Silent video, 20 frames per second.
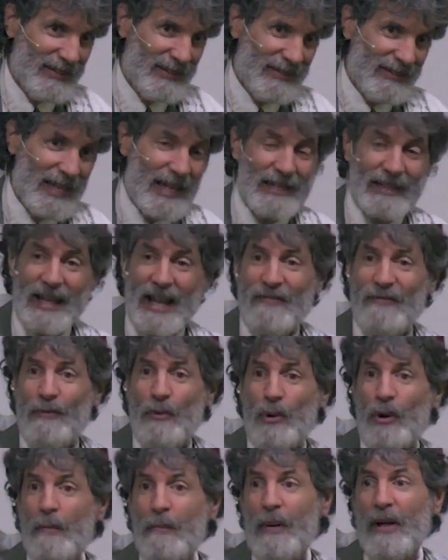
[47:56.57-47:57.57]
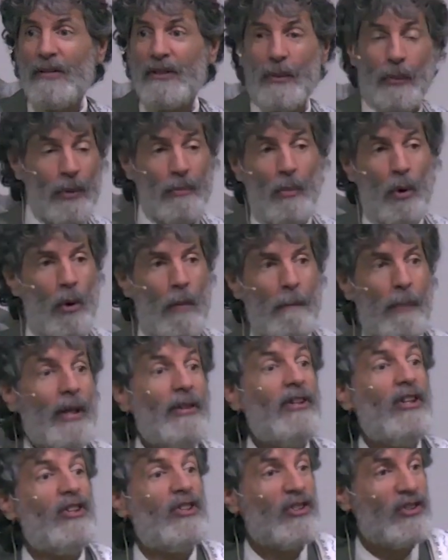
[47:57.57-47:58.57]
Not a life more abundant with more
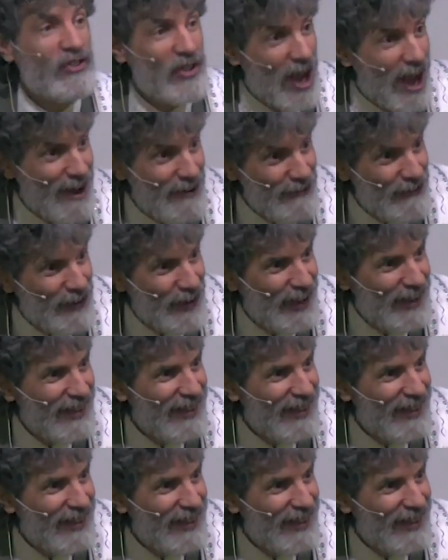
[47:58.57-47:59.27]
abundant stuff,